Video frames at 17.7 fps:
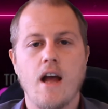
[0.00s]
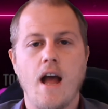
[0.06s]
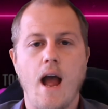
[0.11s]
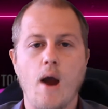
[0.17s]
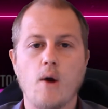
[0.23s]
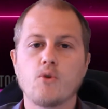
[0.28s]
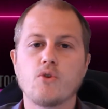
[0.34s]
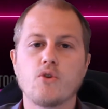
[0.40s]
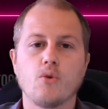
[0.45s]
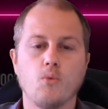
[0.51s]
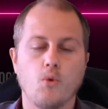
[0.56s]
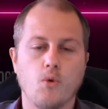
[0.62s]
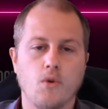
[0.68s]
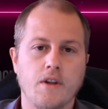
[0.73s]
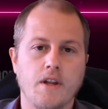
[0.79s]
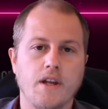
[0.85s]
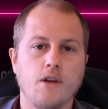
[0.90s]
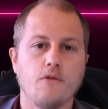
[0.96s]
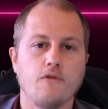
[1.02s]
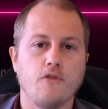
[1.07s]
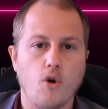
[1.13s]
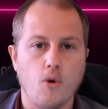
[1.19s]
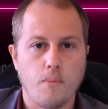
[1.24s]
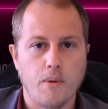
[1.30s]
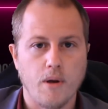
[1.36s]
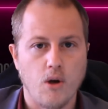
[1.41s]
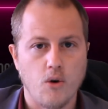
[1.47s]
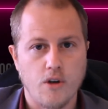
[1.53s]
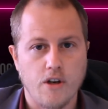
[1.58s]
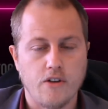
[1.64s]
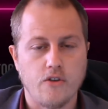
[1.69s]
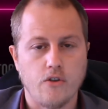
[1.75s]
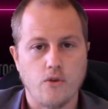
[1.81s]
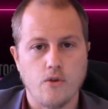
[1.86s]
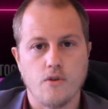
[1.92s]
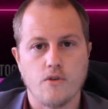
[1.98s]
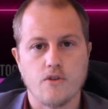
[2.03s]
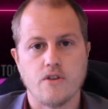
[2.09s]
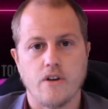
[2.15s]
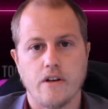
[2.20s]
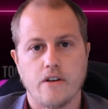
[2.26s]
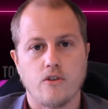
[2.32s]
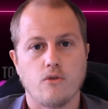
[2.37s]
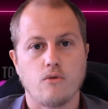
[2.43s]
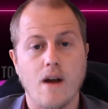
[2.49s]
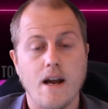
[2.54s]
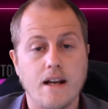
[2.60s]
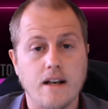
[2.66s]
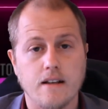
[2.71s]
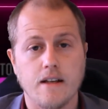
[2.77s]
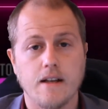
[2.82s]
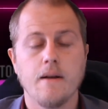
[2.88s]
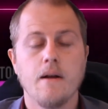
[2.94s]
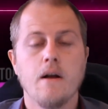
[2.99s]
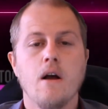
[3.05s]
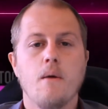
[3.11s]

out to one that you've uploaded to your site directly.